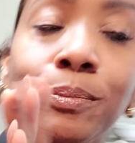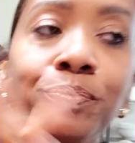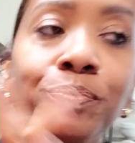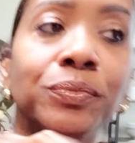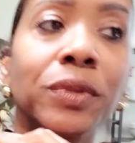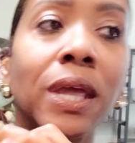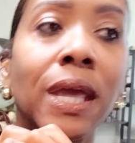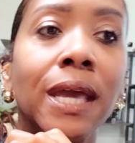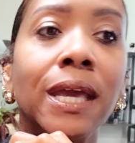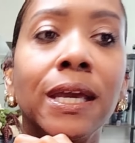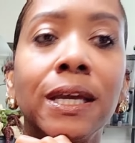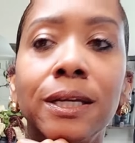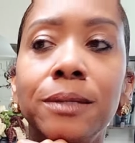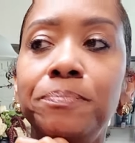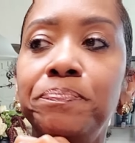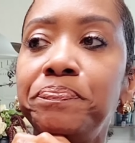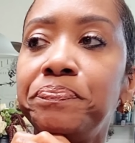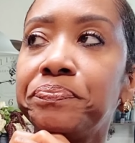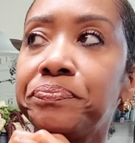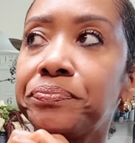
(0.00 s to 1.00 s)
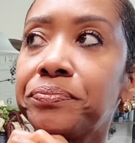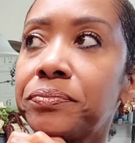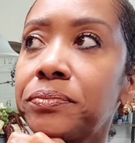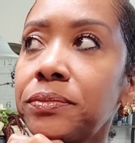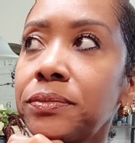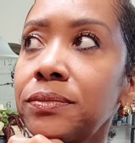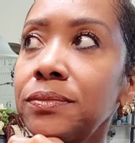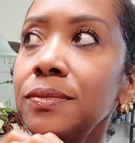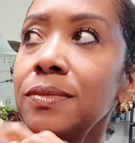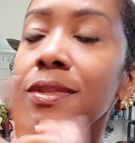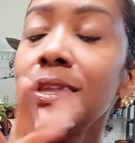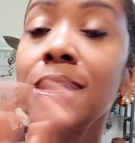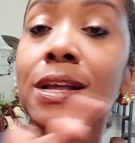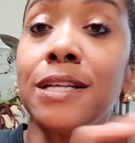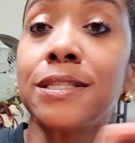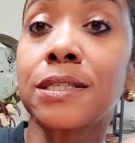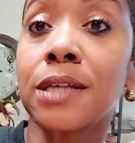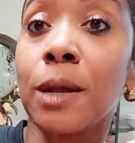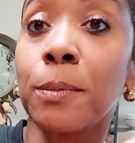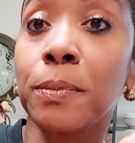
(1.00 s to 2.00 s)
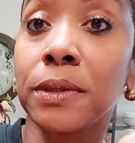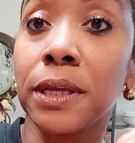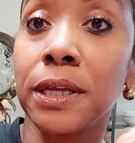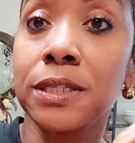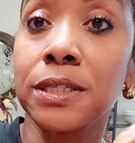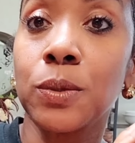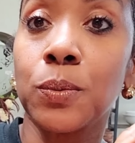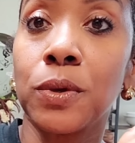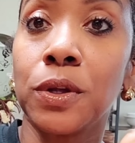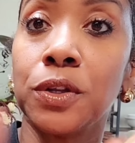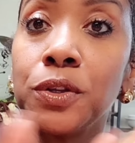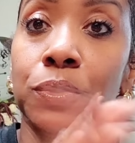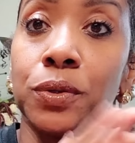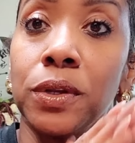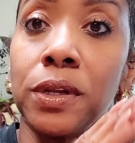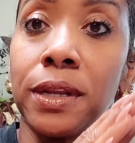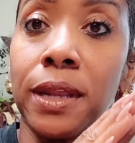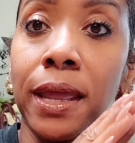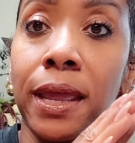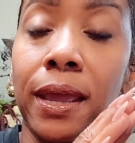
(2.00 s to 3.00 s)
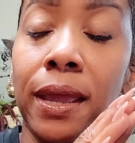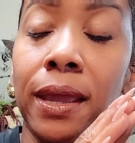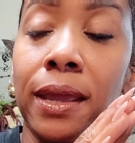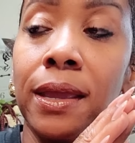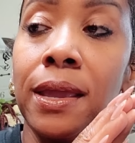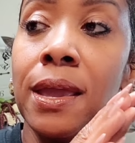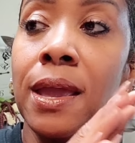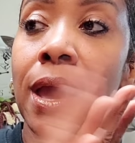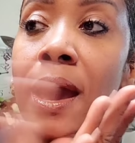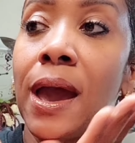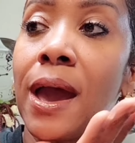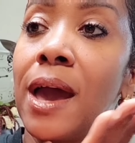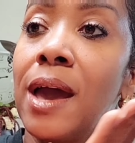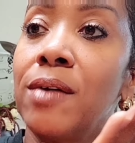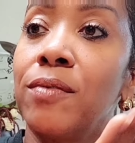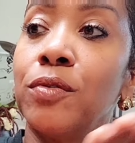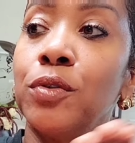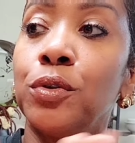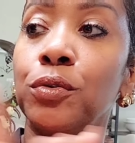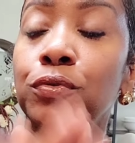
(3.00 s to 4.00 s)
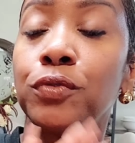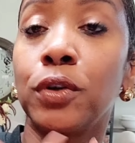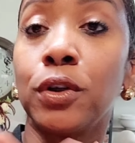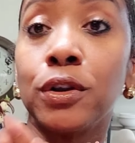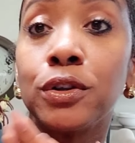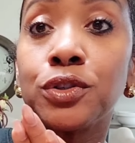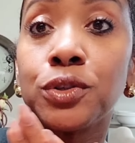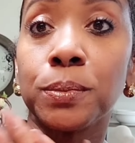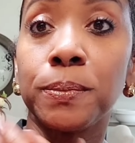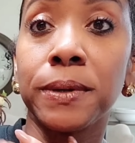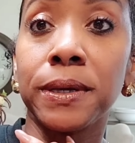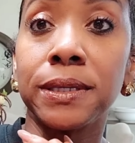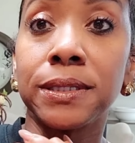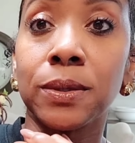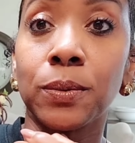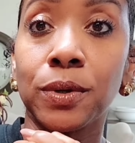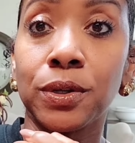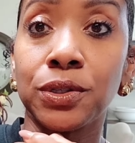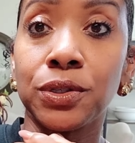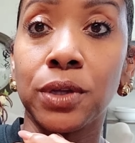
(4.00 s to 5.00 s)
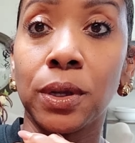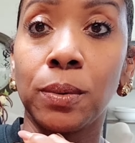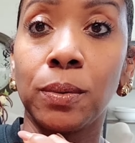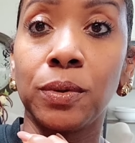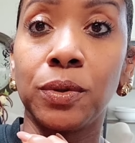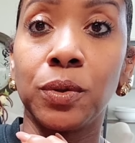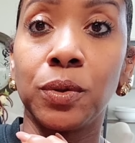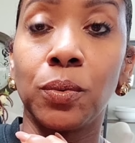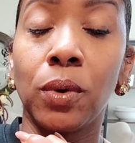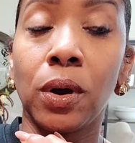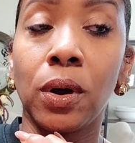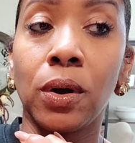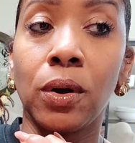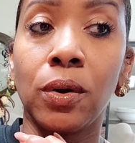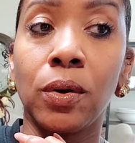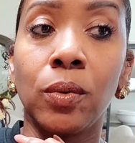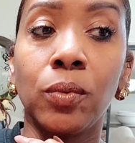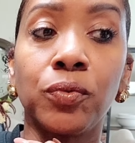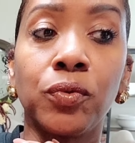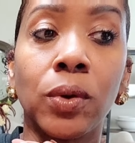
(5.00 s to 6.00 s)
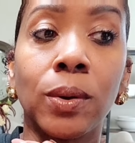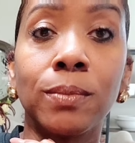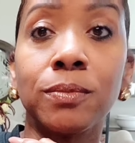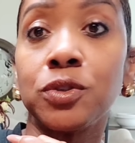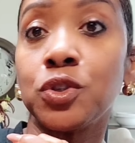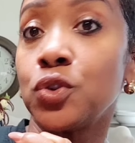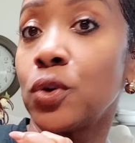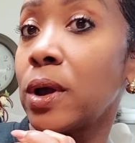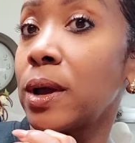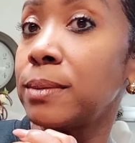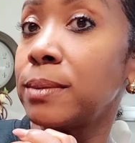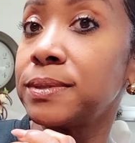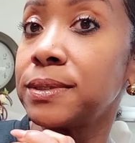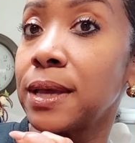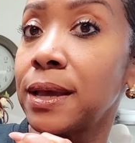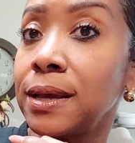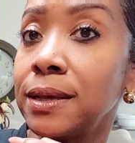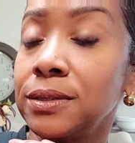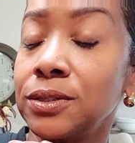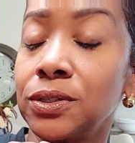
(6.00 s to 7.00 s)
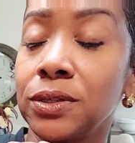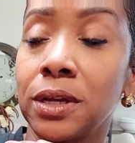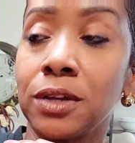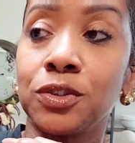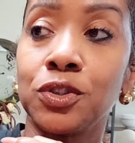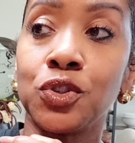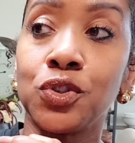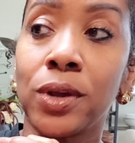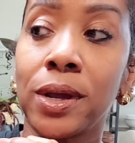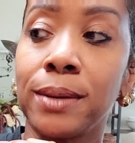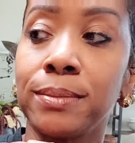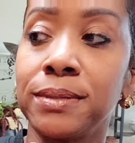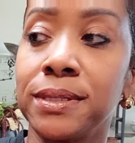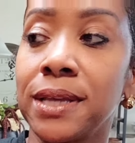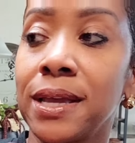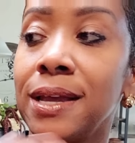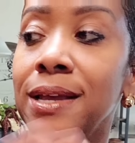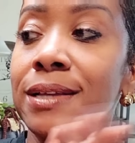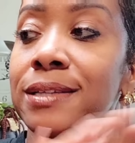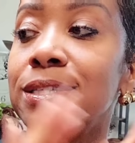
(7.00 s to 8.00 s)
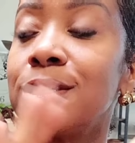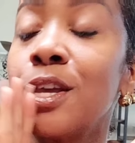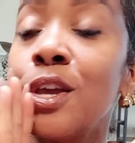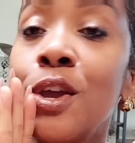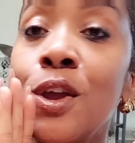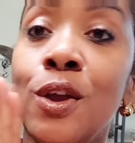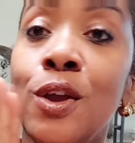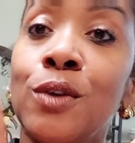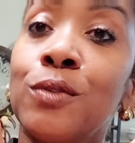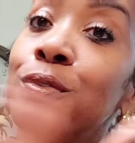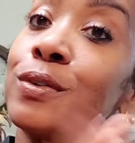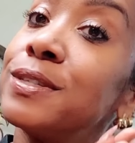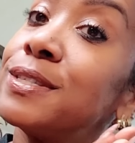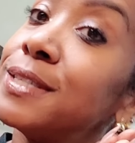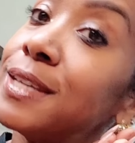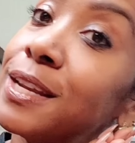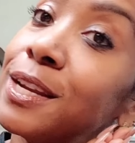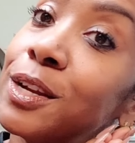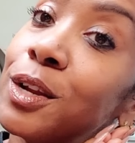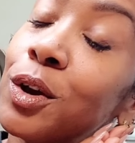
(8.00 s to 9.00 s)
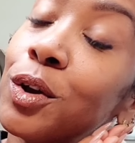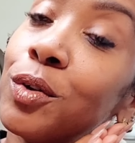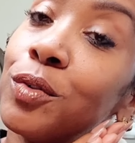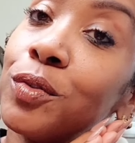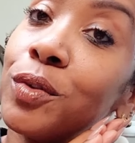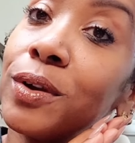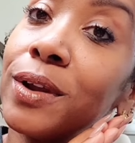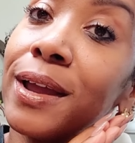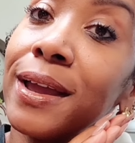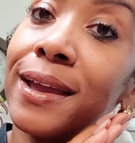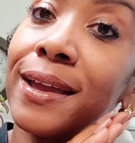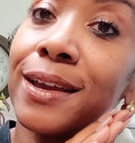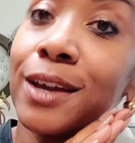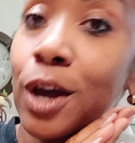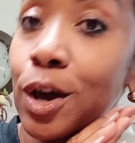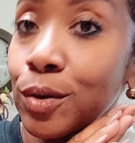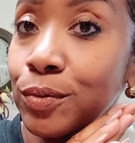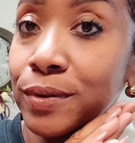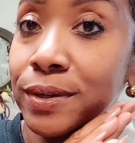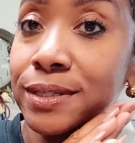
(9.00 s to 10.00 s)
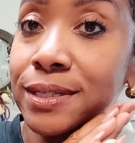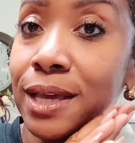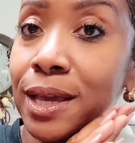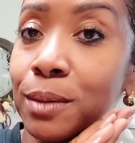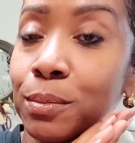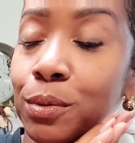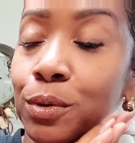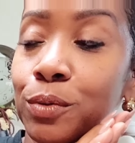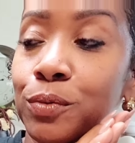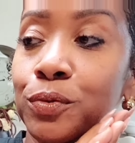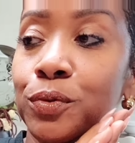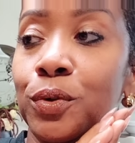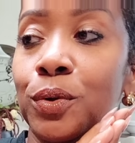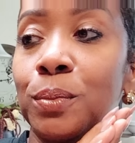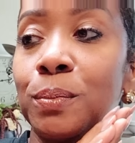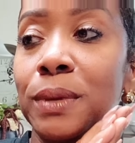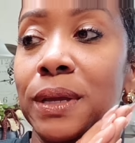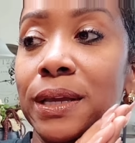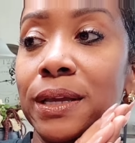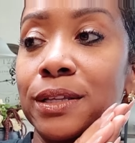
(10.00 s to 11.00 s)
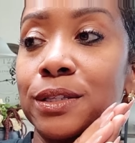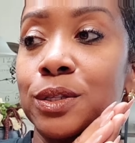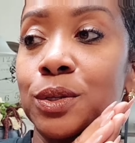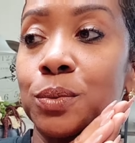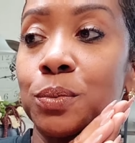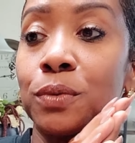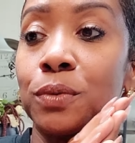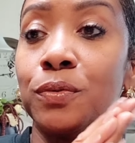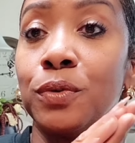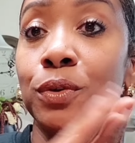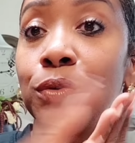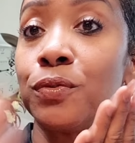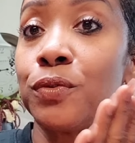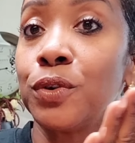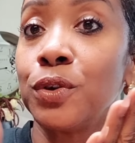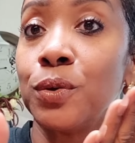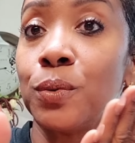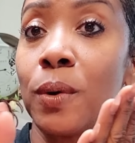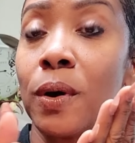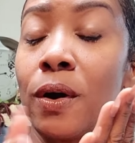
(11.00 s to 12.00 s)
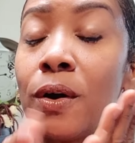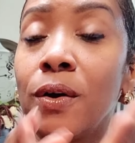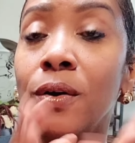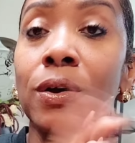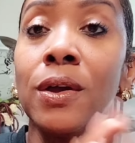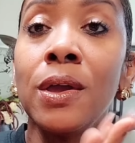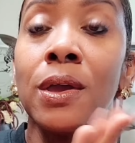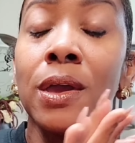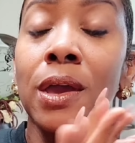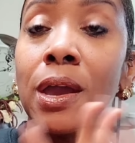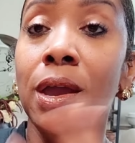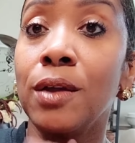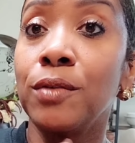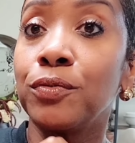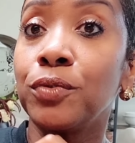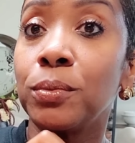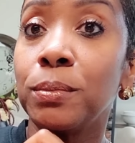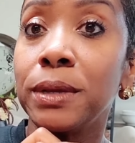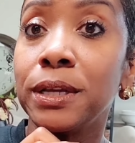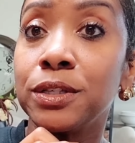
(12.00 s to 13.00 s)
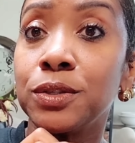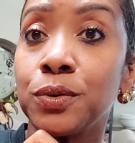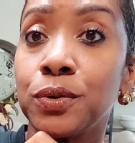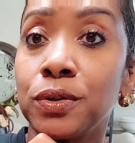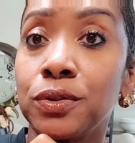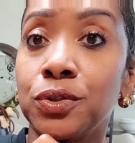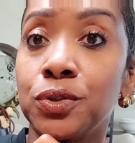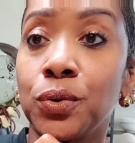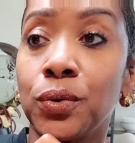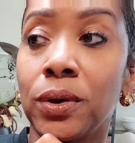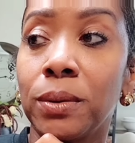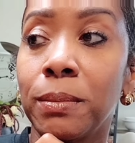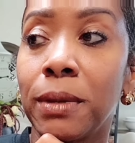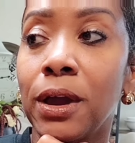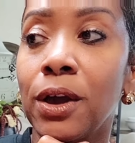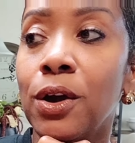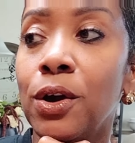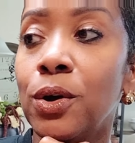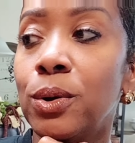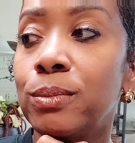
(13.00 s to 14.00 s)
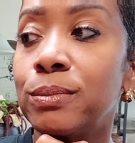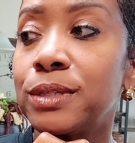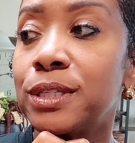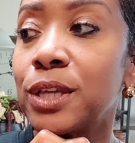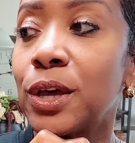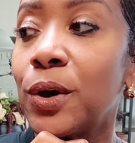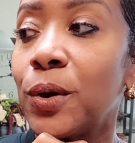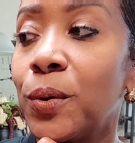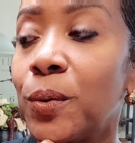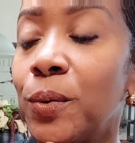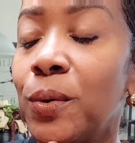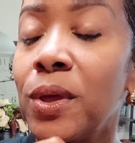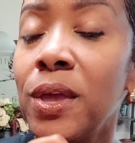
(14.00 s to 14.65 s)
And there's a couple things I'm going to do today. I have a new furniture piece I want to share with you all from Tribesigns. Shout out to Tribesigns for sending over a coffee table for me to review for you all and for me to enjoy my home. So